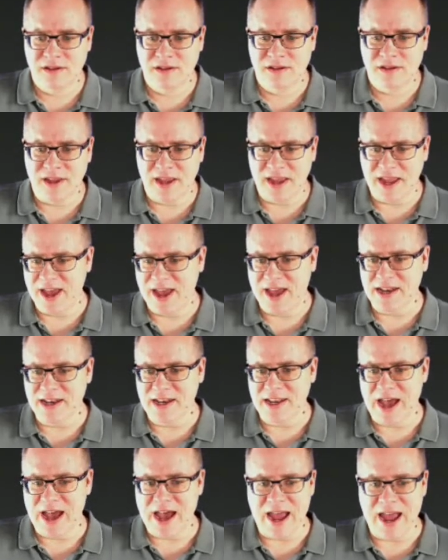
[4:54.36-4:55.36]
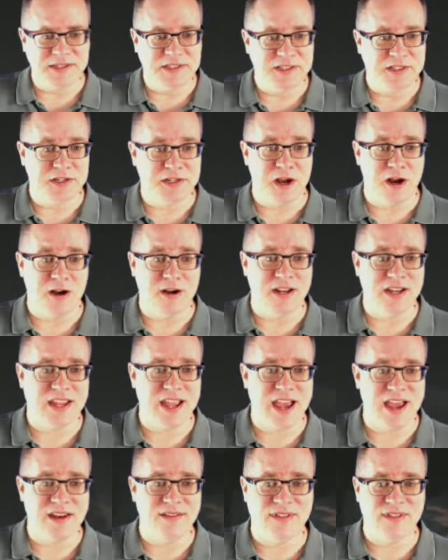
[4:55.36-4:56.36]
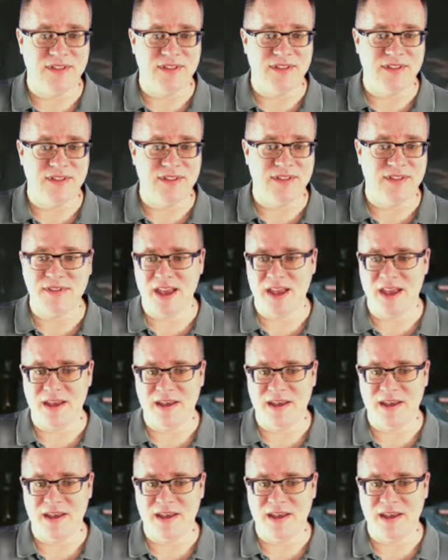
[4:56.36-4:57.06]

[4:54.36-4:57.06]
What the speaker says: And I started kind of living a